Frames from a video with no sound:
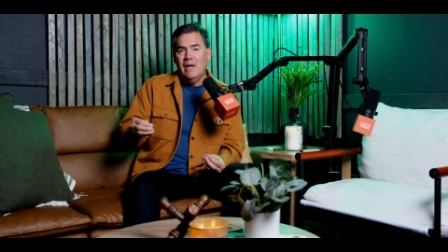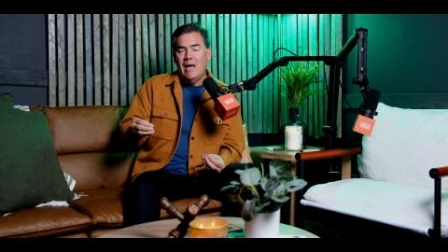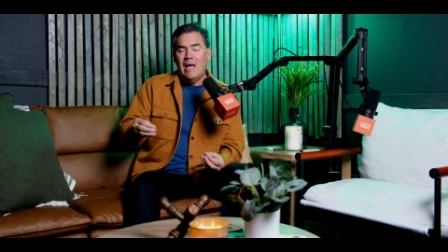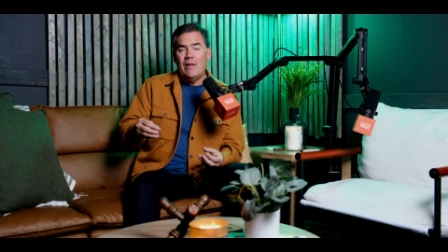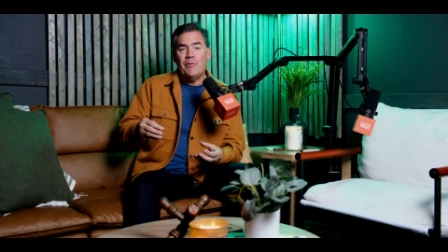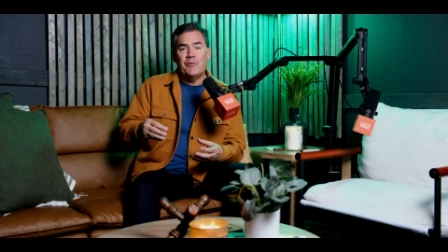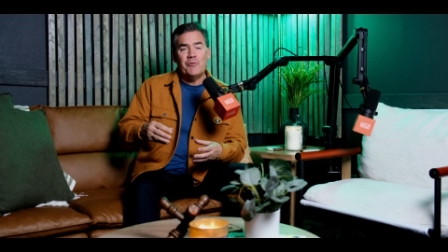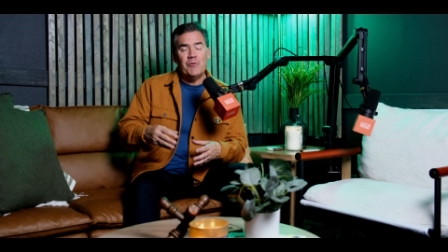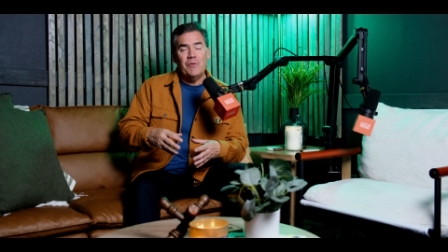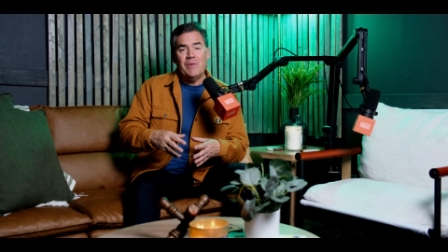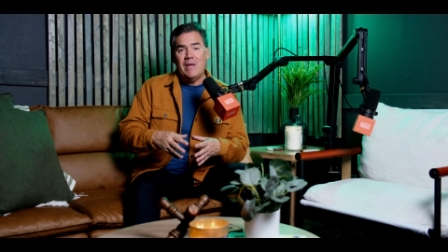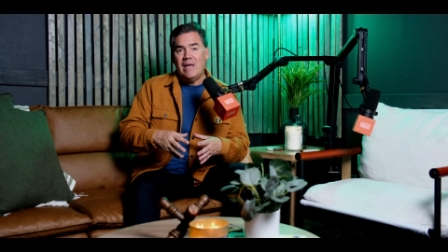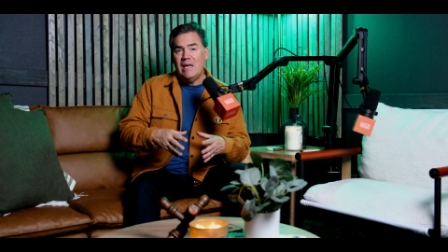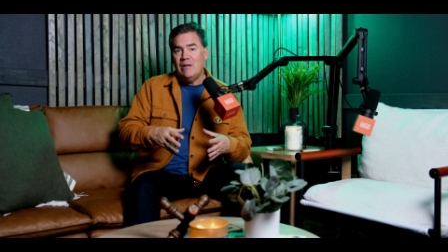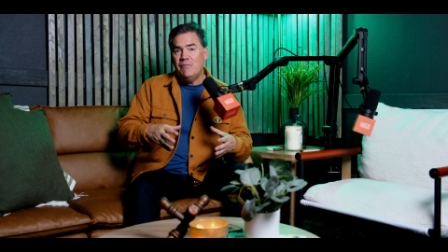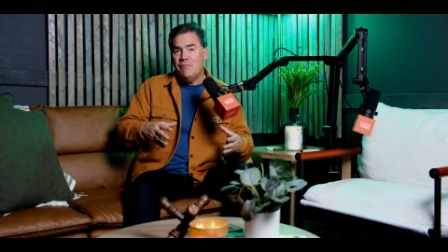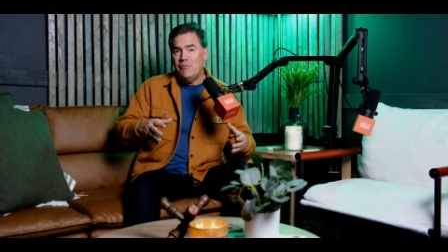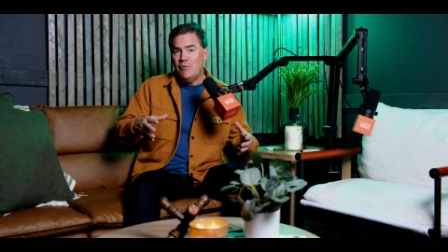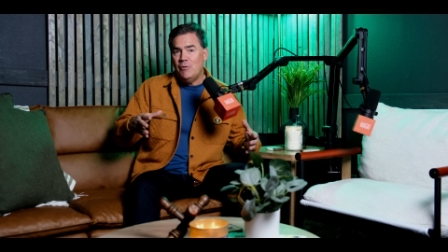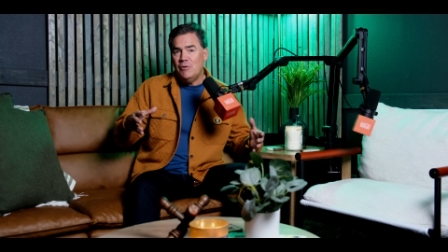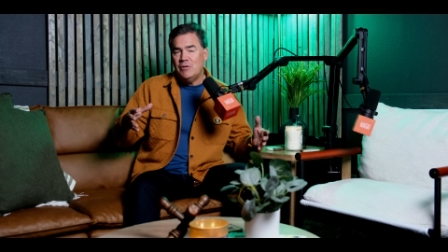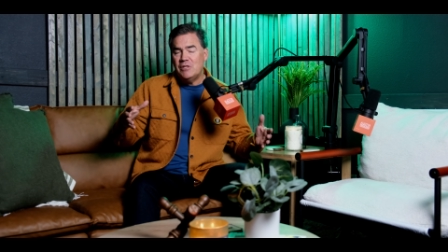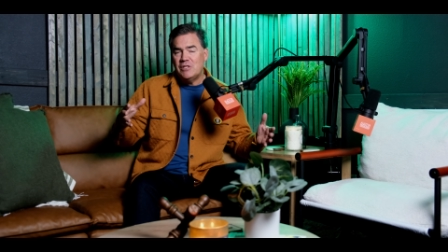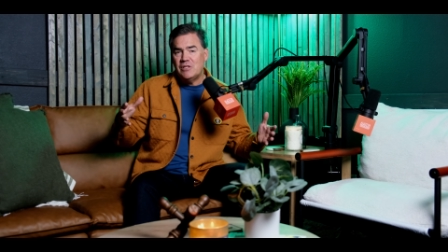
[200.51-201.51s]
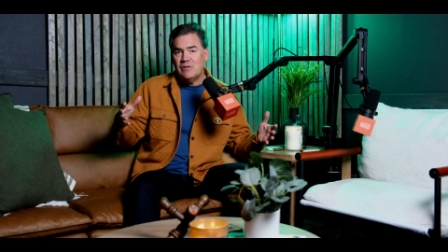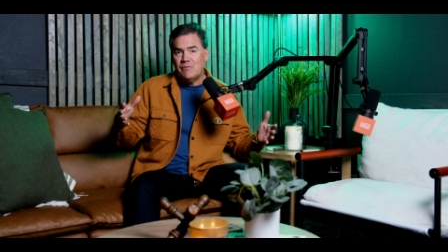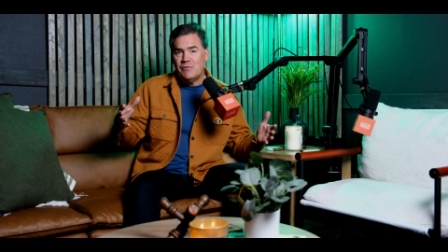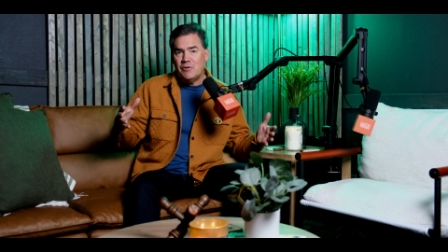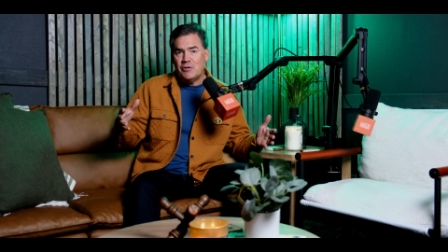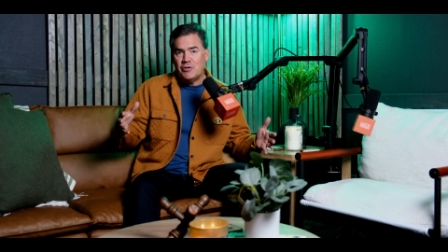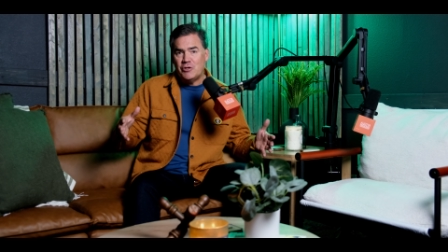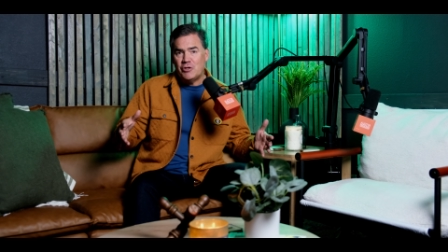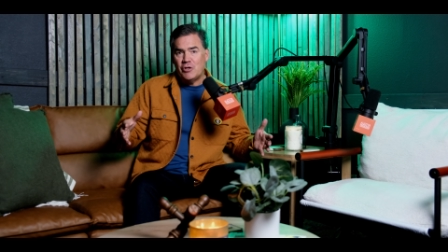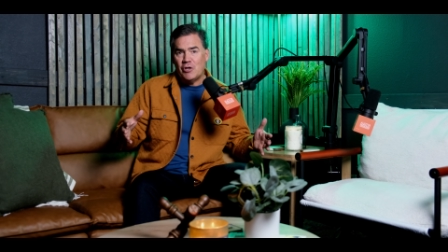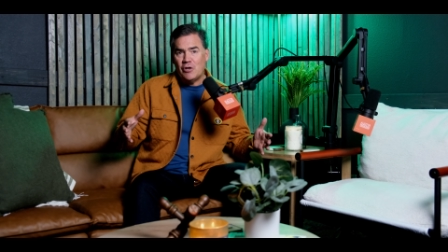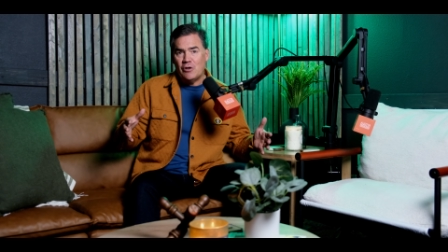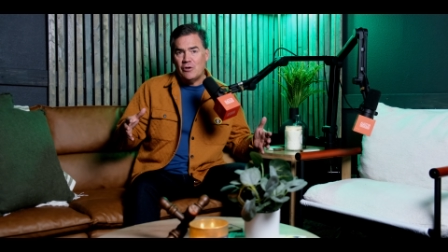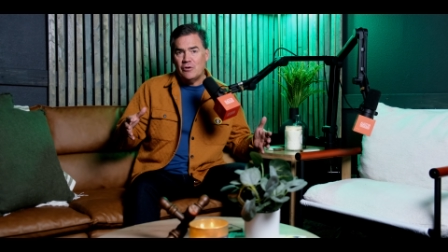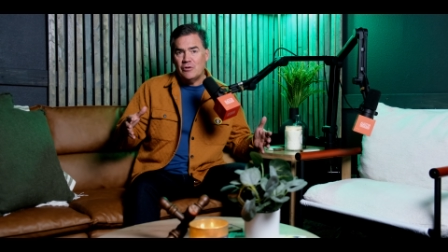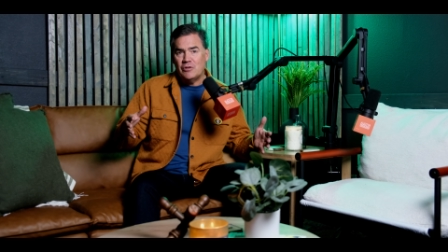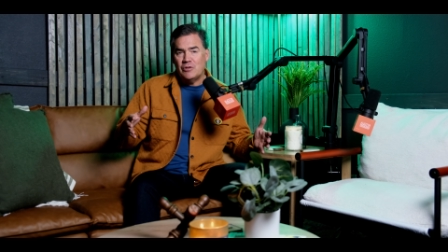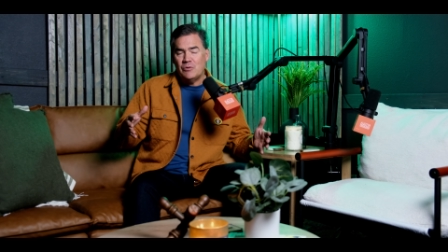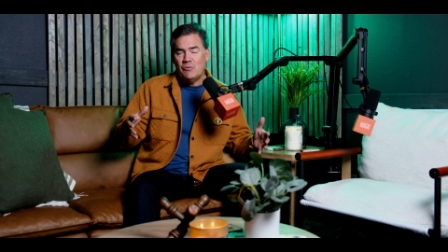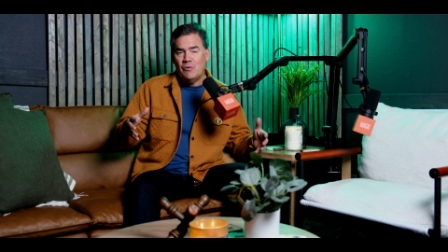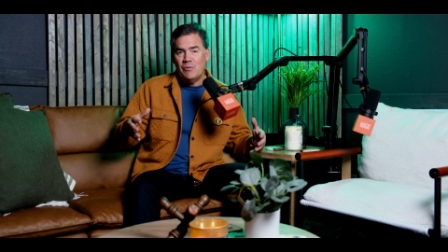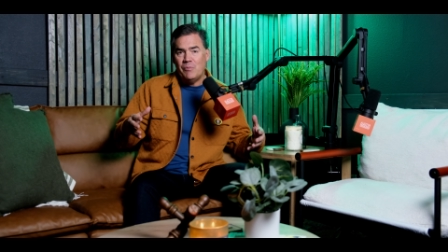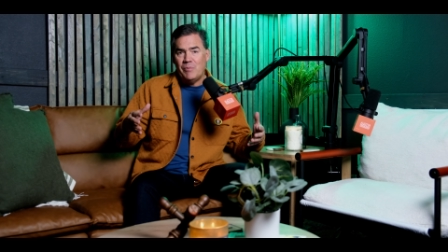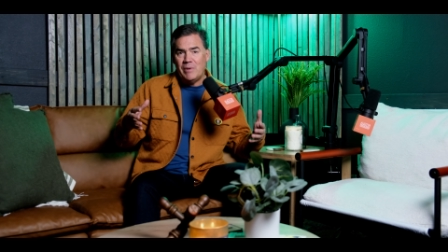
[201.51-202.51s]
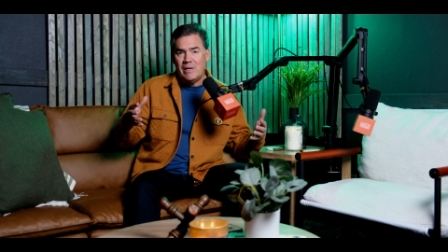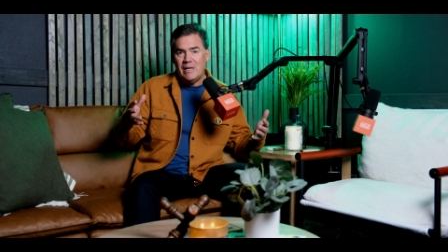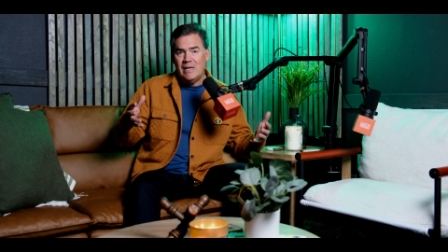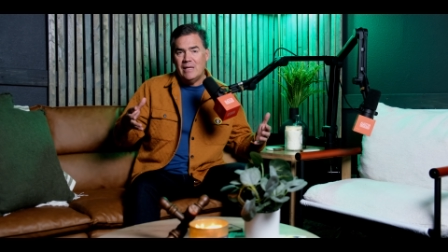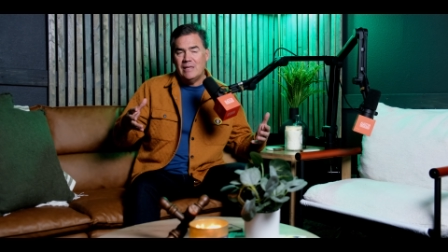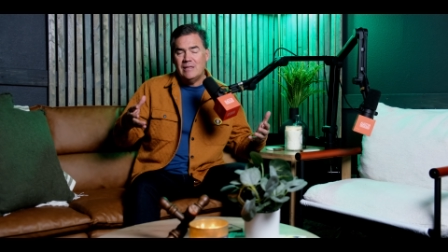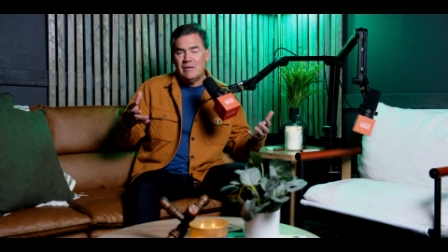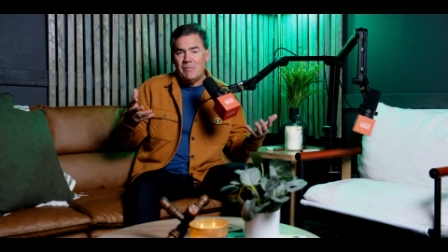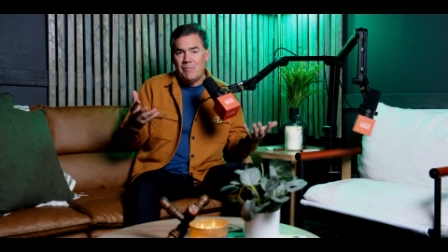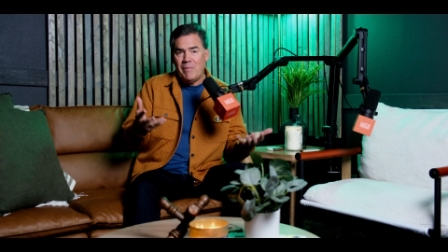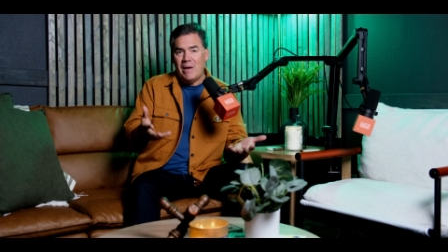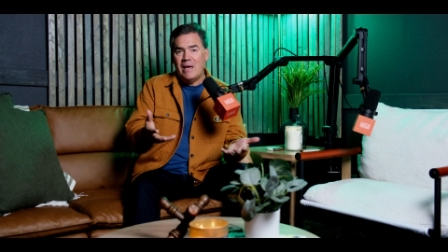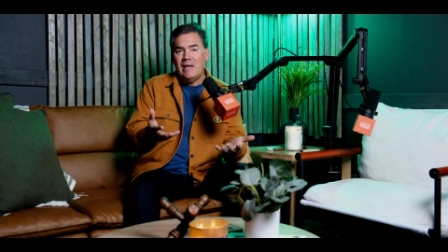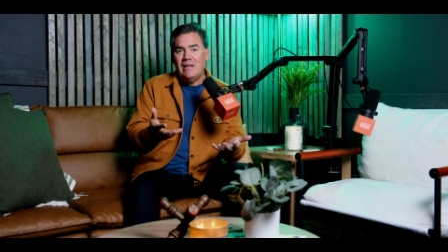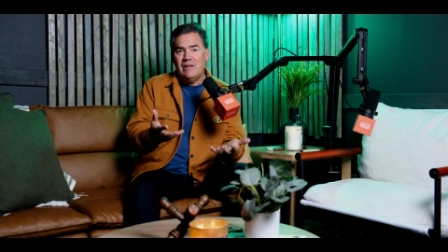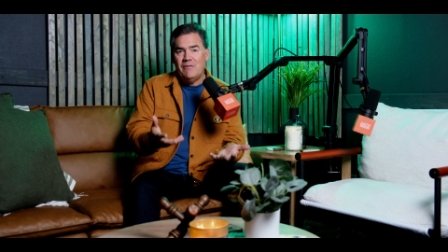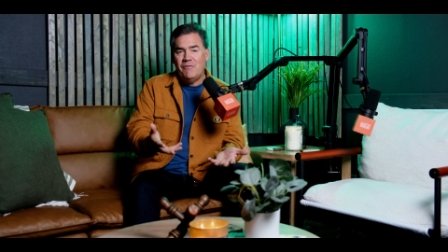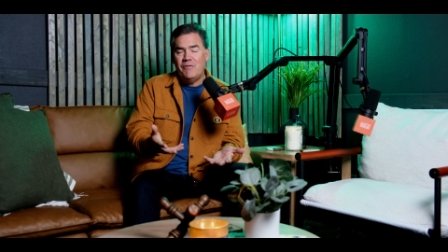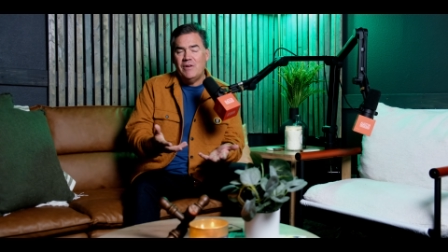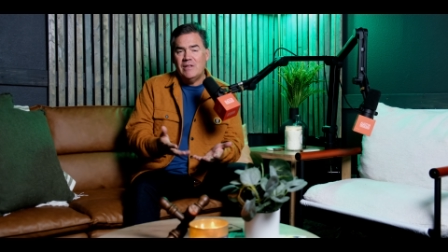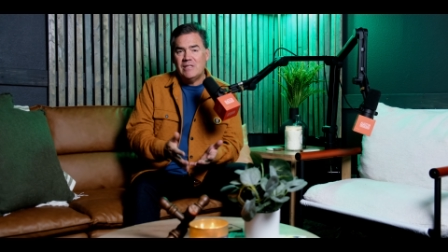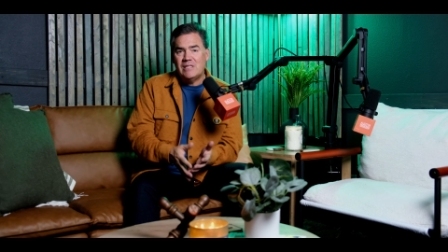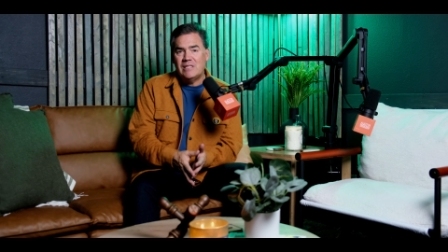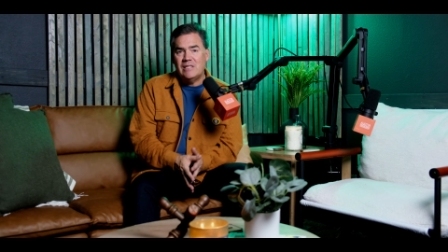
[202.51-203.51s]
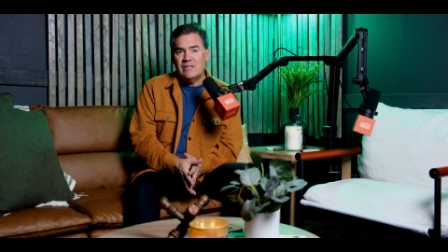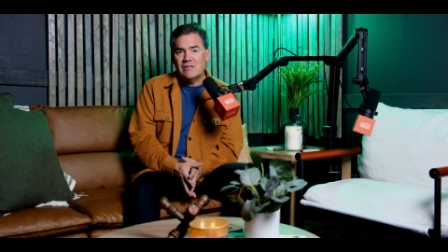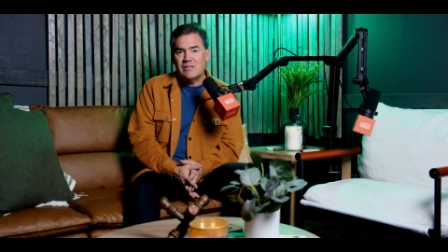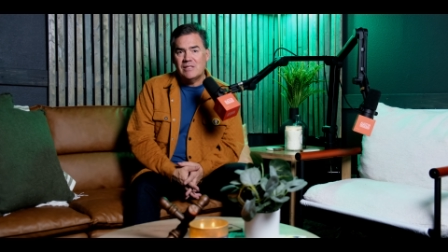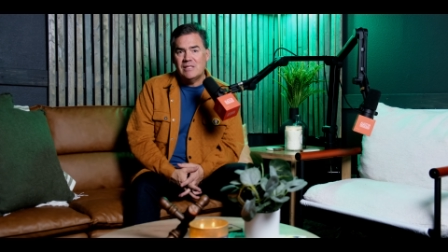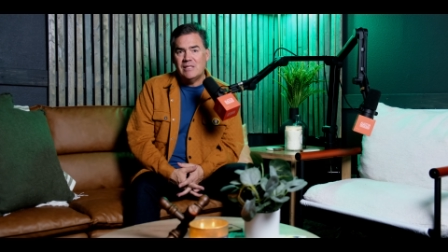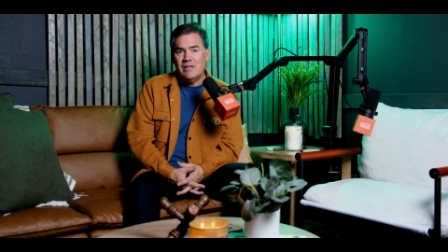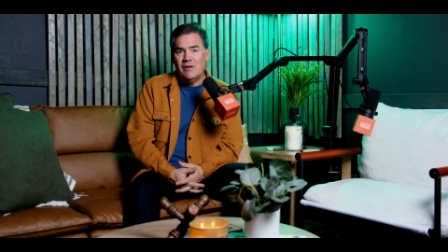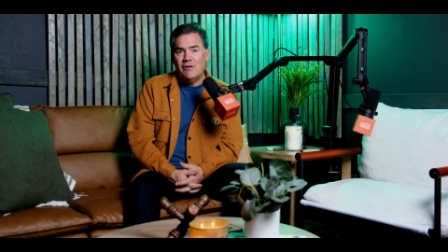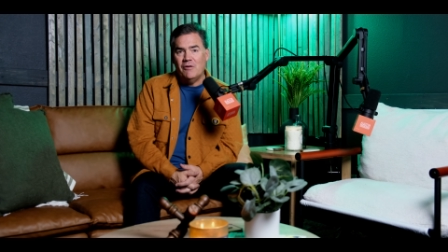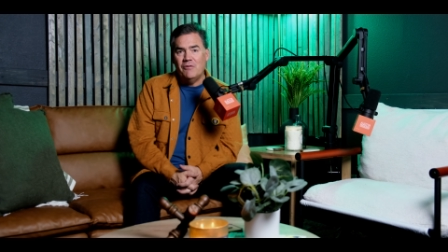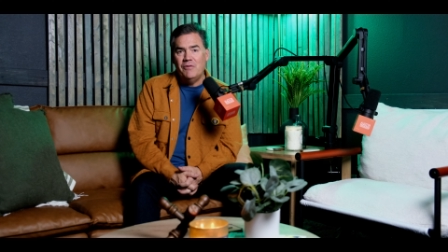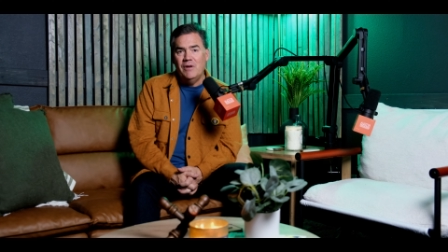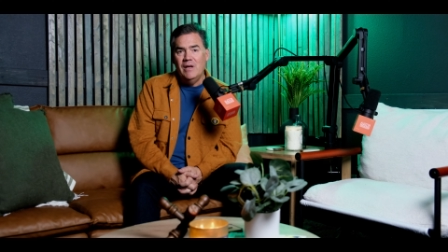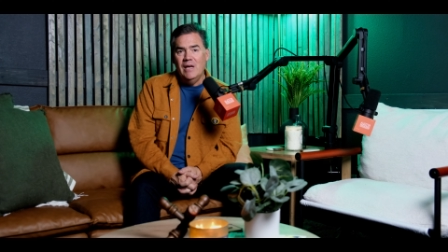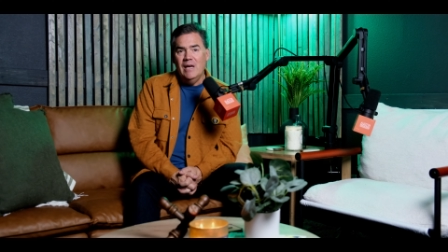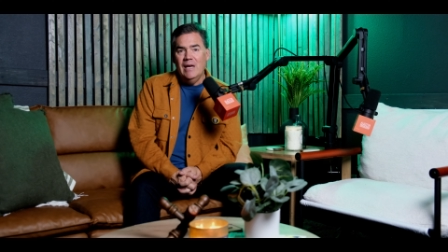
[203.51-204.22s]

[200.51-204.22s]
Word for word: and through the influence of the church would begin to manifest itself